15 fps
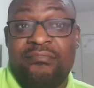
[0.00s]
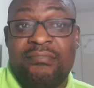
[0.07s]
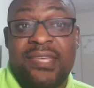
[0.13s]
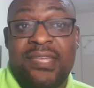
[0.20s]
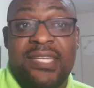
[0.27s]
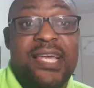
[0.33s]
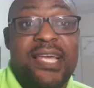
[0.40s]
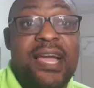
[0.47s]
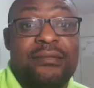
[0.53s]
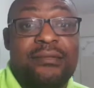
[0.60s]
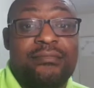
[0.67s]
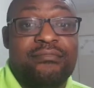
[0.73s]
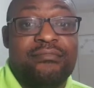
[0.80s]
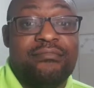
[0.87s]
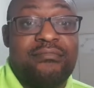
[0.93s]
the
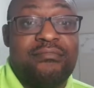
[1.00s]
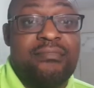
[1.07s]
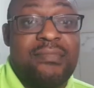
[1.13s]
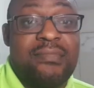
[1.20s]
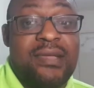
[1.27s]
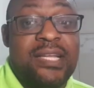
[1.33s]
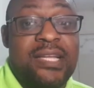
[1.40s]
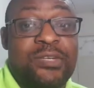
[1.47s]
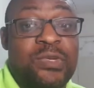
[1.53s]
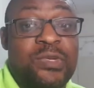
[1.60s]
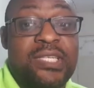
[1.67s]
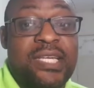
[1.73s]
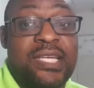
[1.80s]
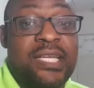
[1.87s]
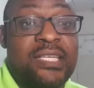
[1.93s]
time at
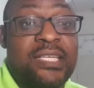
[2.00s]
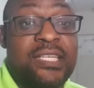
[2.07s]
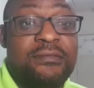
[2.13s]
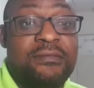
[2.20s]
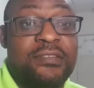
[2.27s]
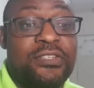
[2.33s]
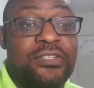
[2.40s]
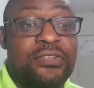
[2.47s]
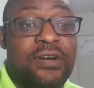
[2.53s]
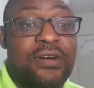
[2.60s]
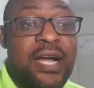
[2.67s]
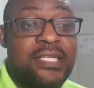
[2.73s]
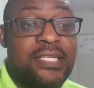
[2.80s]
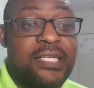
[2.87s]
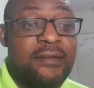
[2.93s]
which an individual
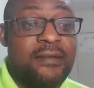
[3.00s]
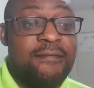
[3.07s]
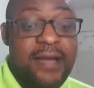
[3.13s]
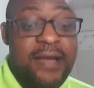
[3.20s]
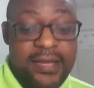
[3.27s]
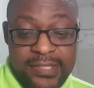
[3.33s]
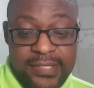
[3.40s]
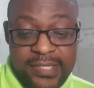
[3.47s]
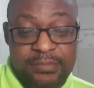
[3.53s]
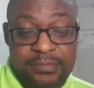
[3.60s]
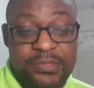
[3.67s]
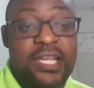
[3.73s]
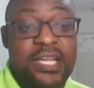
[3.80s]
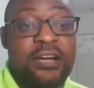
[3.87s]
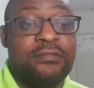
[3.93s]
actually finds
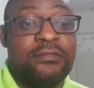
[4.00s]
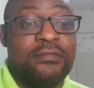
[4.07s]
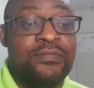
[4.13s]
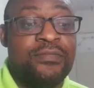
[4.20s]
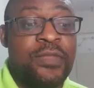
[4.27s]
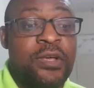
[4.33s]
himself.